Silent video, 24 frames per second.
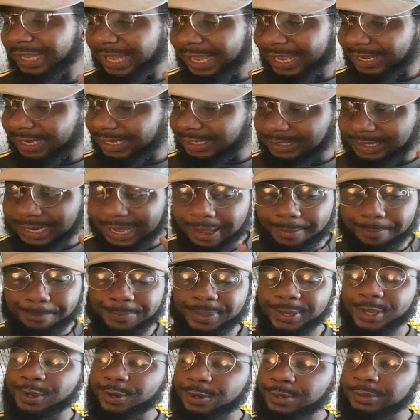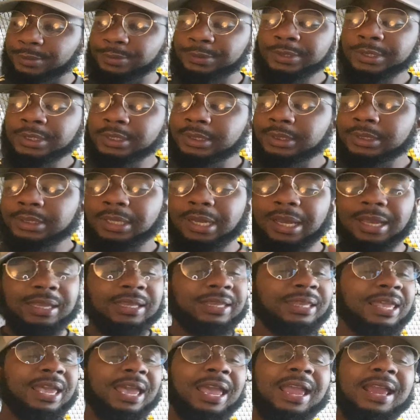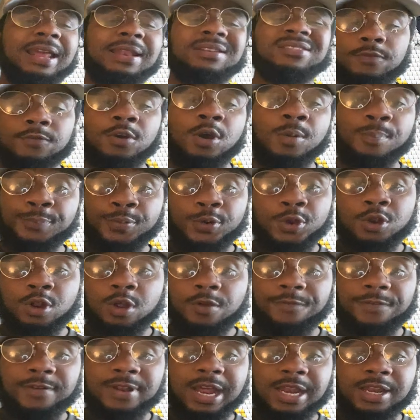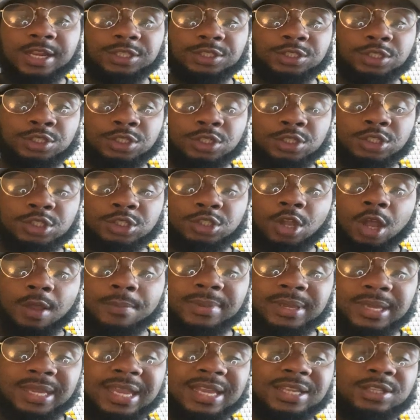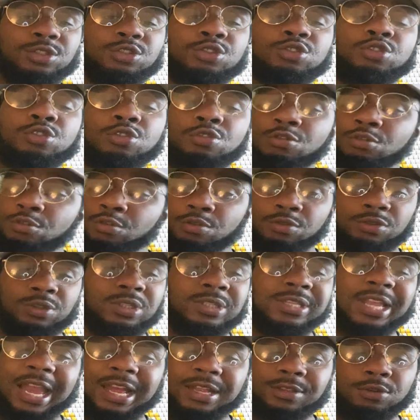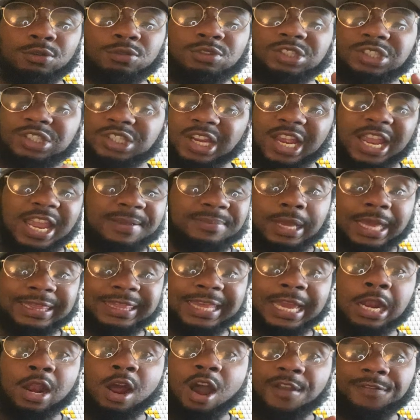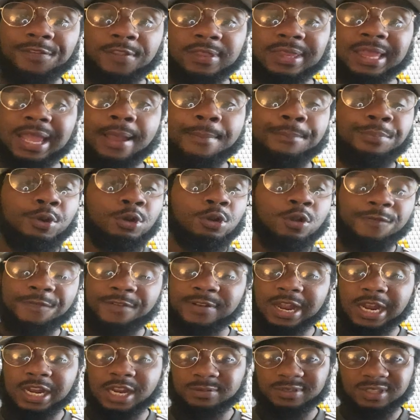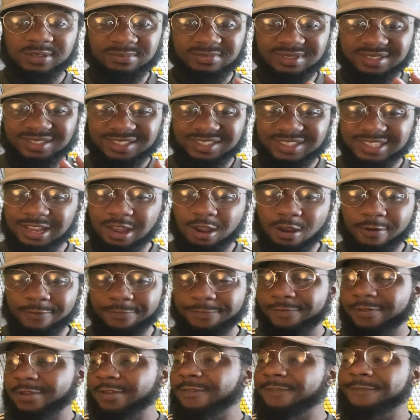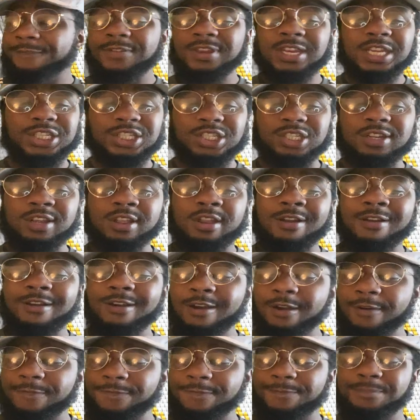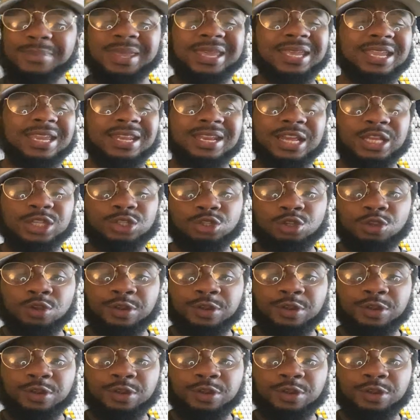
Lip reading: taking that pill, again, for Bruno Fernandes to just dummy it to Daniel James. And then after that, Bruno Fernandes himself finishing it off, making it